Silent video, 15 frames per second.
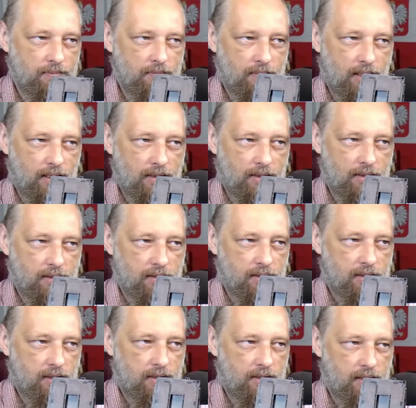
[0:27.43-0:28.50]
and this
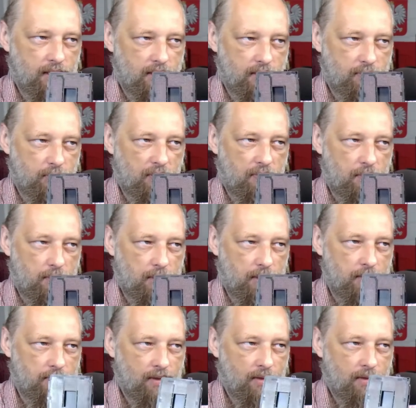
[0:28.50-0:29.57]
is our SP3.
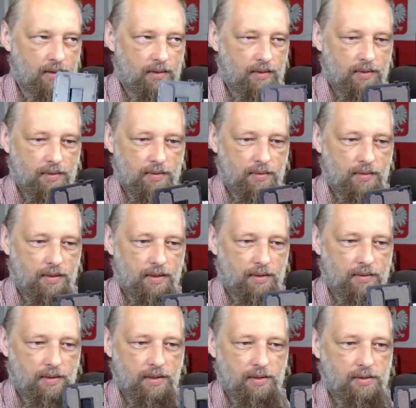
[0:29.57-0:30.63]
All
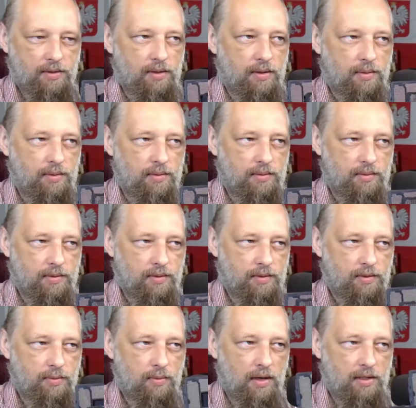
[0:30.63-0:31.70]
right, so
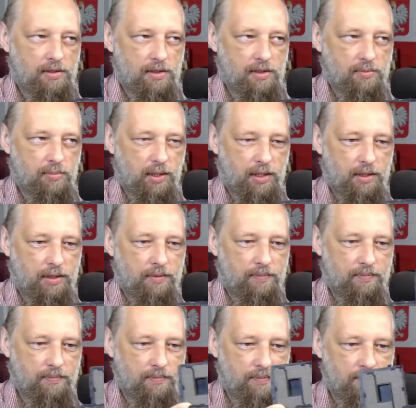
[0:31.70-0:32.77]
twice as big,
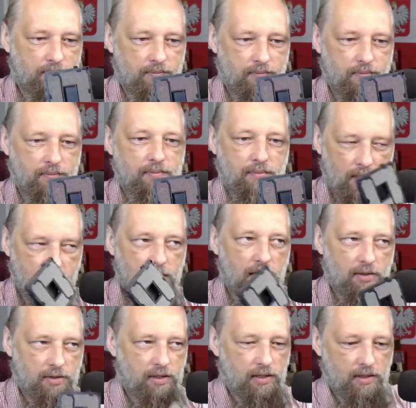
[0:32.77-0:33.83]

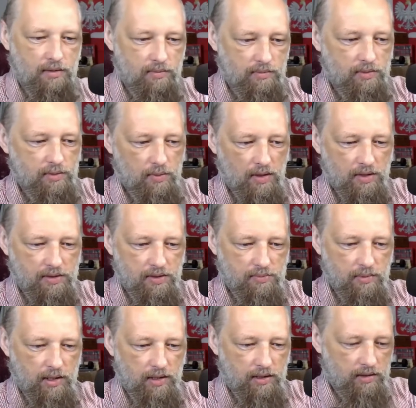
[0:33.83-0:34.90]
essentially twice as
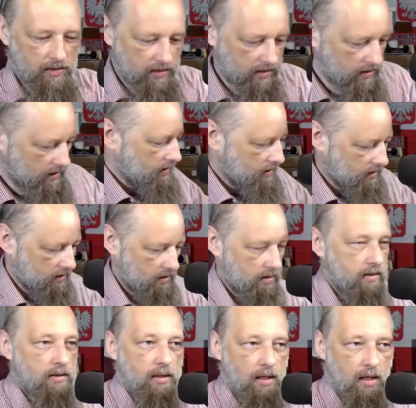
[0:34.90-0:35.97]
many
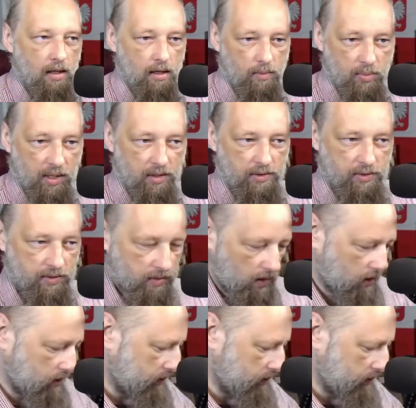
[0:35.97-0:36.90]
pins on